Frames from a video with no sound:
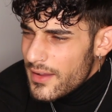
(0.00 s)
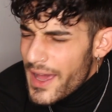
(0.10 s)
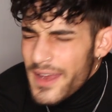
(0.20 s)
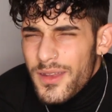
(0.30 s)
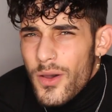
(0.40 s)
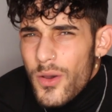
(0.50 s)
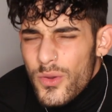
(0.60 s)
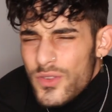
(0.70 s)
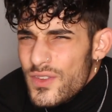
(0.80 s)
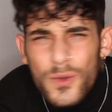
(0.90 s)
I don't
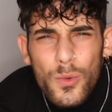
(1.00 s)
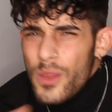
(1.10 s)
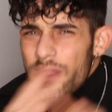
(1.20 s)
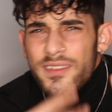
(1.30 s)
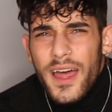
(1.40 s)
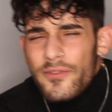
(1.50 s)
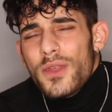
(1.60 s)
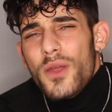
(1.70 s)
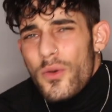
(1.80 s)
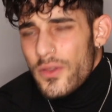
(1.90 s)
know, do all this stuff,
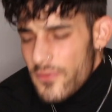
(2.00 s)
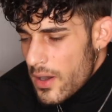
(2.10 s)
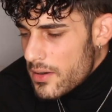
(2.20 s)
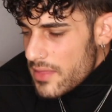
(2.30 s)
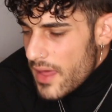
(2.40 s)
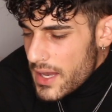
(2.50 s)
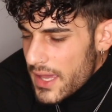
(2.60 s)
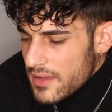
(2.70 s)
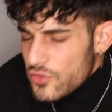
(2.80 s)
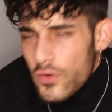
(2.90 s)
you know, you've heard that
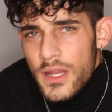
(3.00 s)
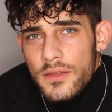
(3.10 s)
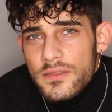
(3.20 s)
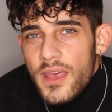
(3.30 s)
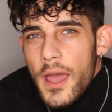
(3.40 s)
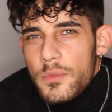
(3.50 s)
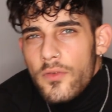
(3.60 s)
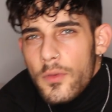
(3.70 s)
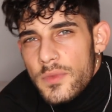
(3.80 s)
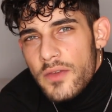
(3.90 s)
like a trillion times
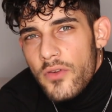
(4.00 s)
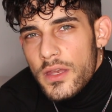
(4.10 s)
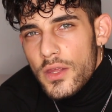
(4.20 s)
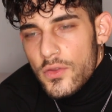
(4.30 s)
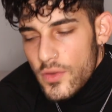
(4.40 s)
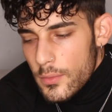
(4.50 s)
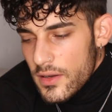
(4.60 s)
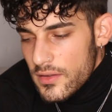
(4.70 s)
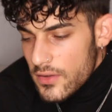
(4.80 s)
from different YouTubers.